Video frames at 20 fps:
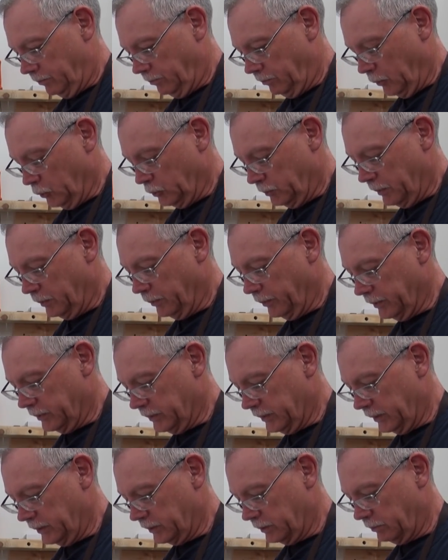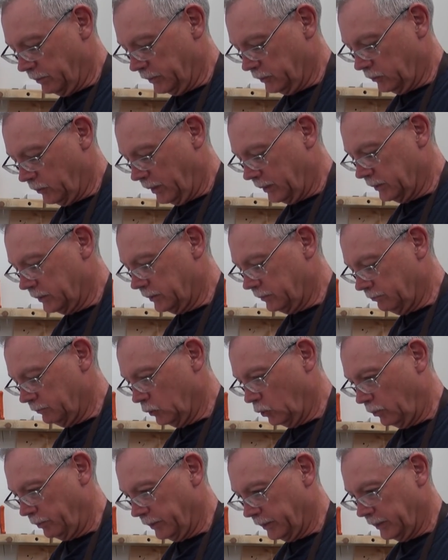Most people that send some muskrats
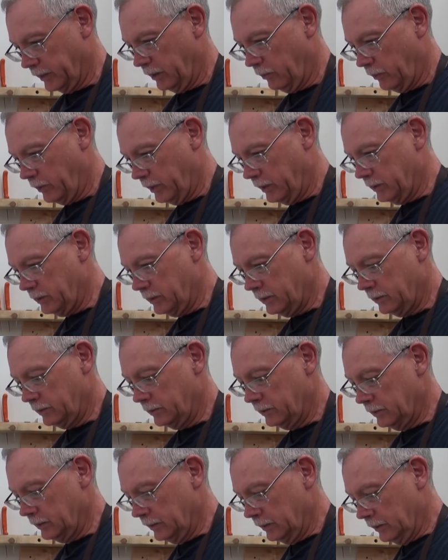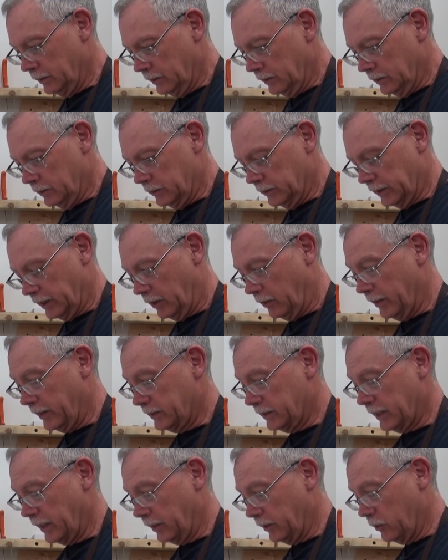normally get one, so
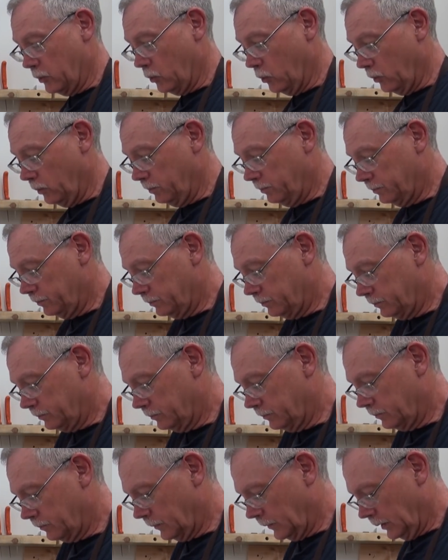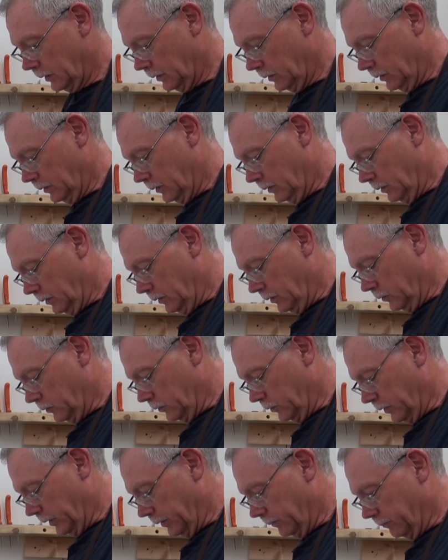that's kind of cool.
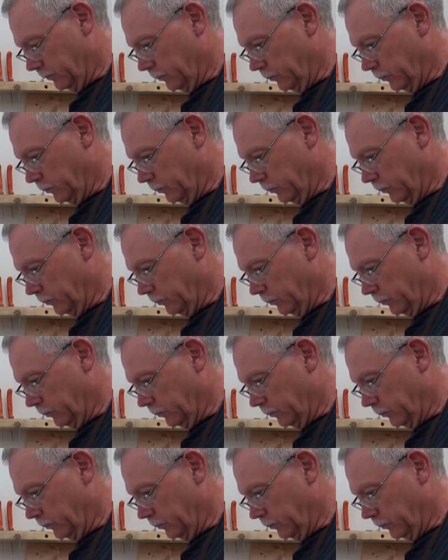So you got,